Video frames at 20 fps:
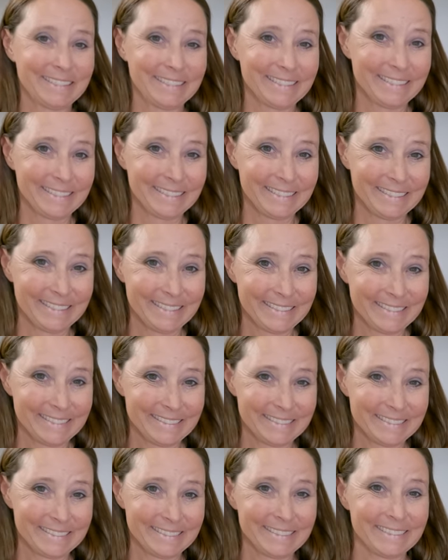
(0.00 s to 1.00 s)

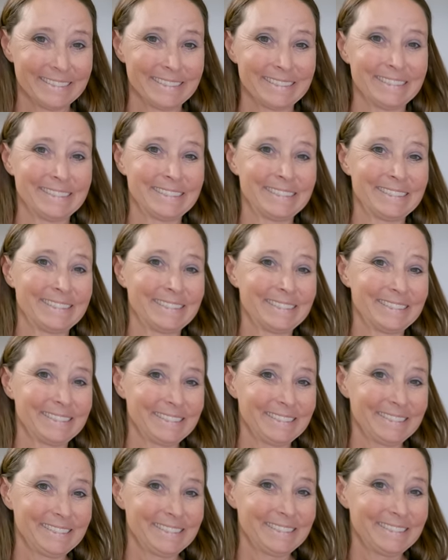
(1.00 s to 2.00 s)

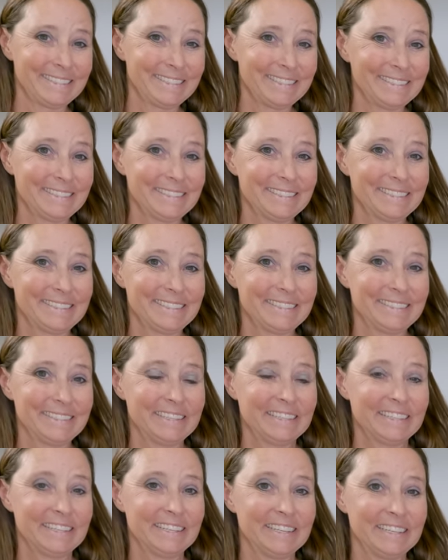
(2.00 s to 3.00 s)

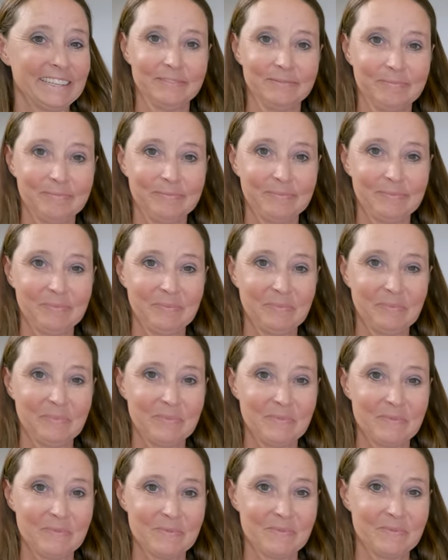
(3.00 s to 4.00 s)

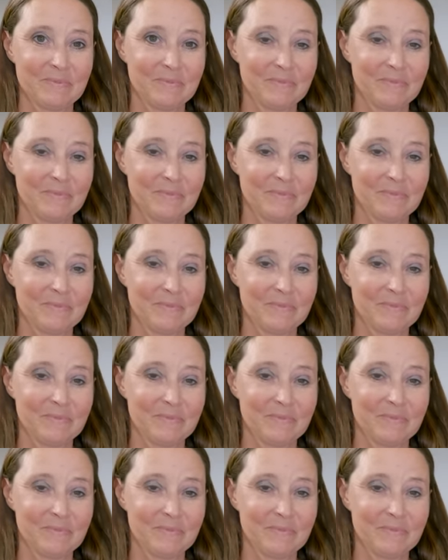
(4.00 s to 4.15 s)
No words are spoken by the person on screen.